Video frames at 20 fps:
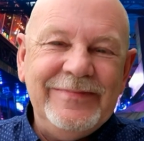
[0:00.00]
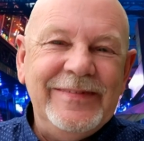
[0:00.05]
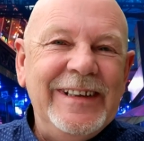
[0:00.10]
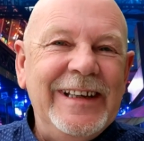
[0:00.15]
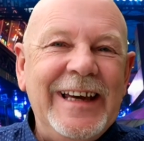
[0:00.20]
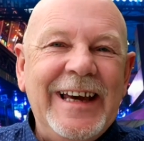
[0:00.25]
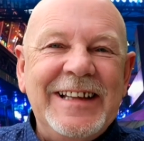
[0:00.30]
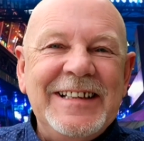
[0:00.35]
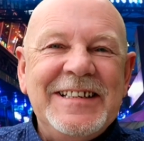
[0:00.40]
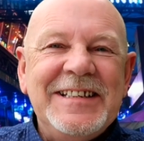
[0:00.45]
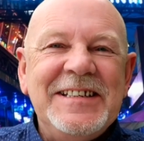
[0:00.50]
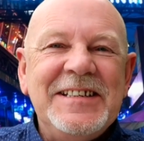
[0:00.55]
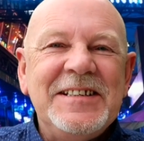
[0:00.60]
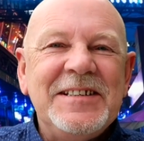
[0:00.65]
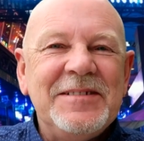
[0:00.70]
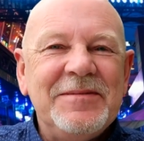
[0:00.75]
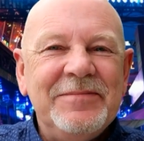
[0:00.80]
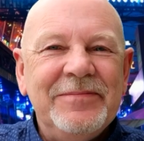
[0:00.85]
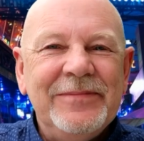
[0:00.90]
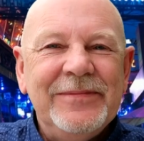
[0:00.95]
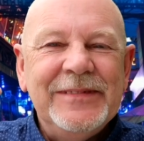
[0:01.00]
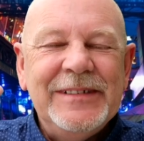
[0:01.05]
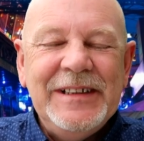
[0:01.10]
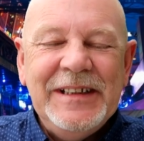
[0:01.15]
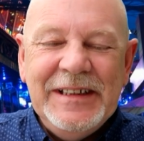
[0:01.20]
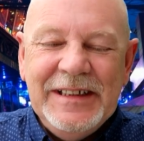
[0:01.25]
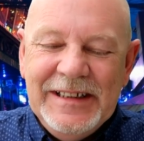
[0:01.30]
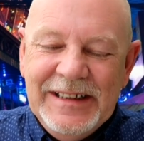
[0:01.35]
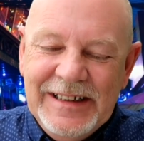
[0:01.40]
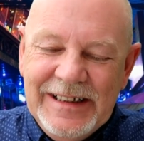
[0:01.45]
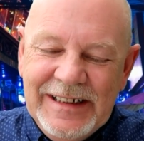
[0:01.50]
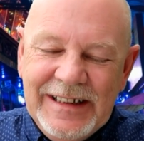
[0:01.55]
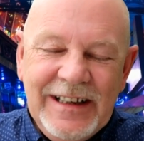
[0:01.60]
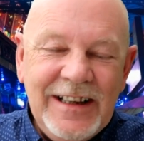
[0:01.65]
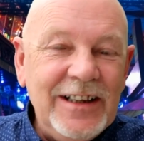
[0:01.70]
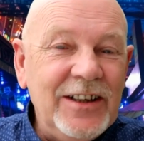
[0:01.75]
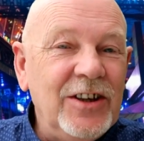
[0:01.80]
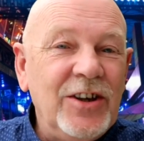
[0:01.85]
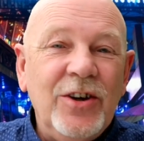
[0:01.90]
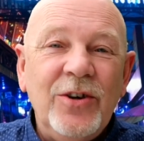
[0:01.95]
He enters,
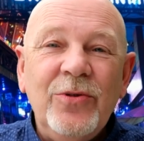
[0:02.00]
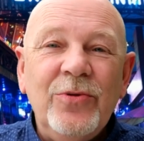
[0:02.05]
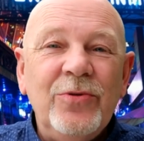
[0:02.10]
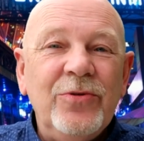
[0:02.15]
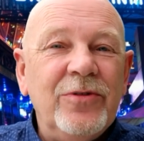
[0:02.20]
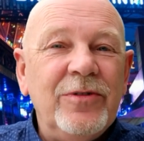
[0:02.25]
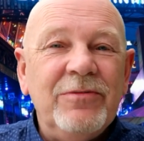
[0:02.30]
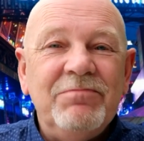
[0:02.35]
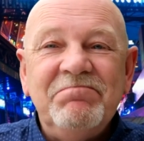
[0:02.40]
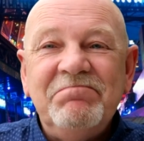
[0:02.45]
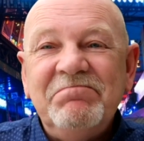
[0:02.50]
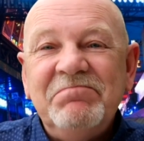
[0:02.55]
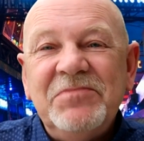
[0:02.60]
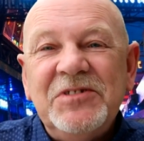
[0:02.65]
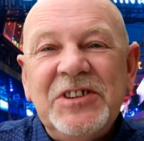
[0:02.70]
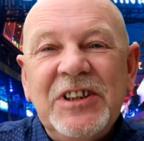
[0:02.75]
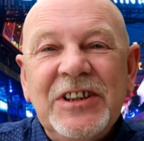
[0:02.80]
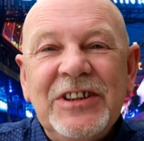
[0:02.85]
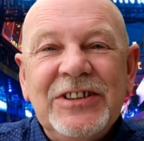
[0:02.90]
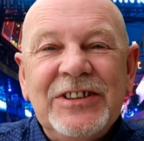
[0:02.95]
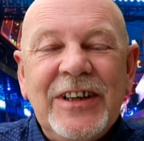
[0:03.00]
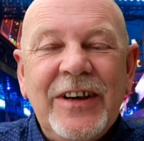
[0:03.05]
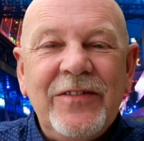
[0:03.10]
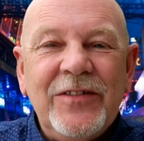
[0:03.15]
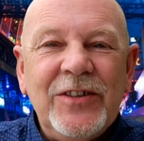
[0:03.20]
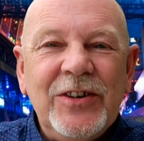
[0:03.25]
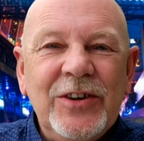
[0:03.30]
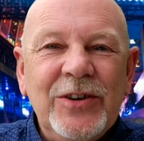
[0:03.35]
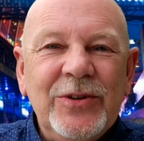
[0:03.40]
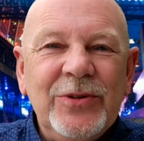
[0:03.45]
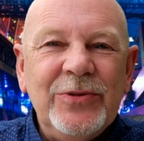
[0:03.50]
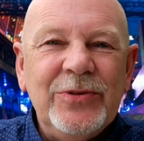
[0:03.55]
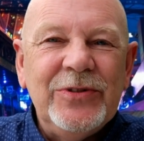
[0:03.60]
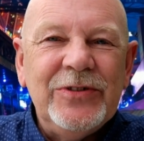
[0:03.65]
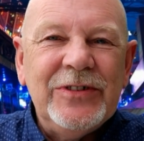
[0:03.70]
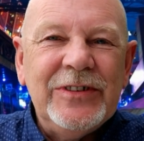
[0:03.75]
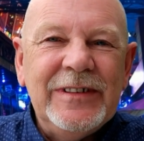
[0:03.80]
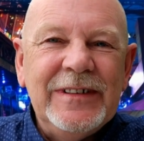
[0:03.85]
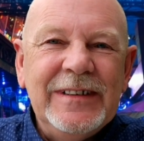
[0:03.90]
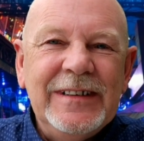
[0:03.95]
girls, 6-7 girls,